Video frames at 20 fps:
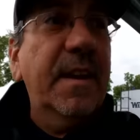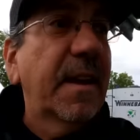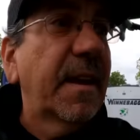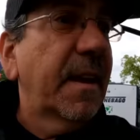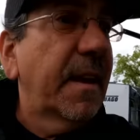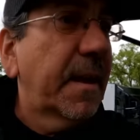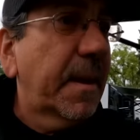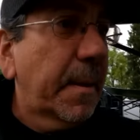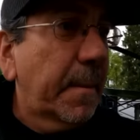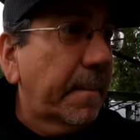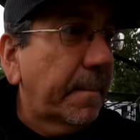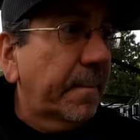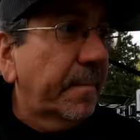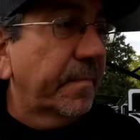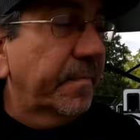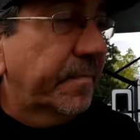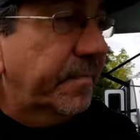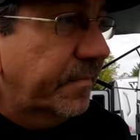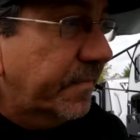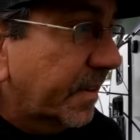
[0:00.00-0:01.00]
a
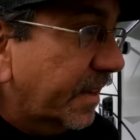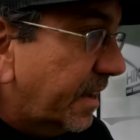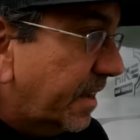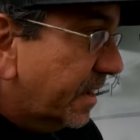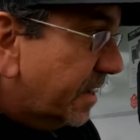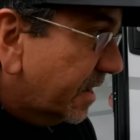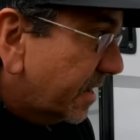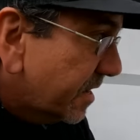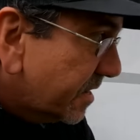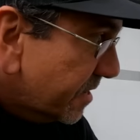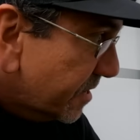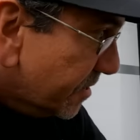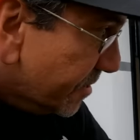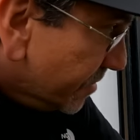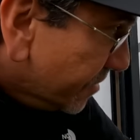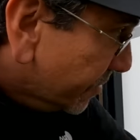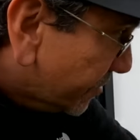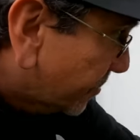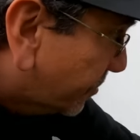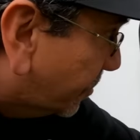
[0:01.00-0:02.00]

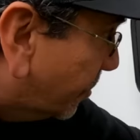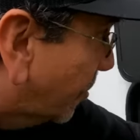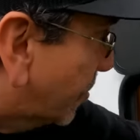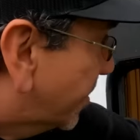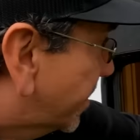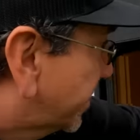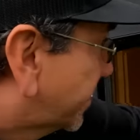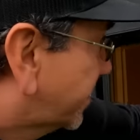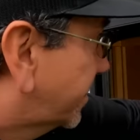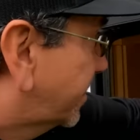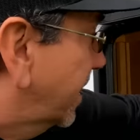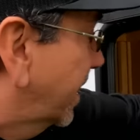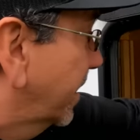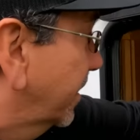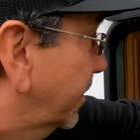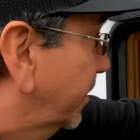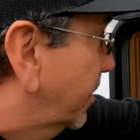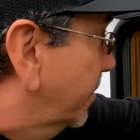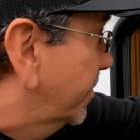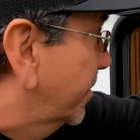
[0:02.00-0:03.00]

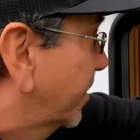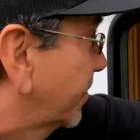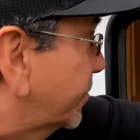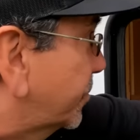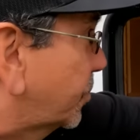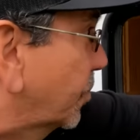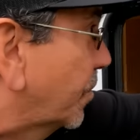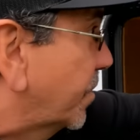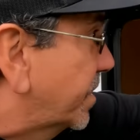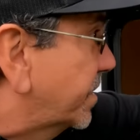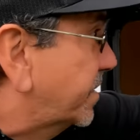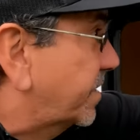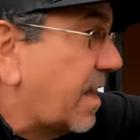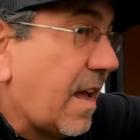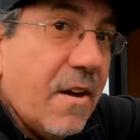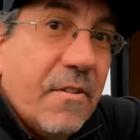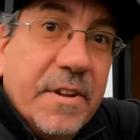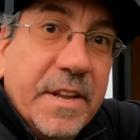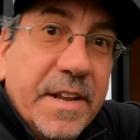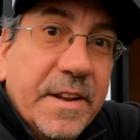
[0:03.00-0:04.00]
little bit of storage
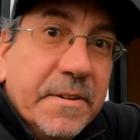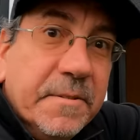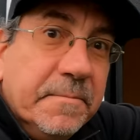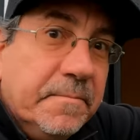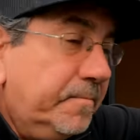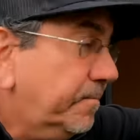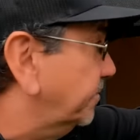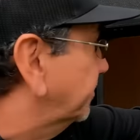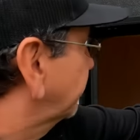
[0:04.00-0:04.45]
down here,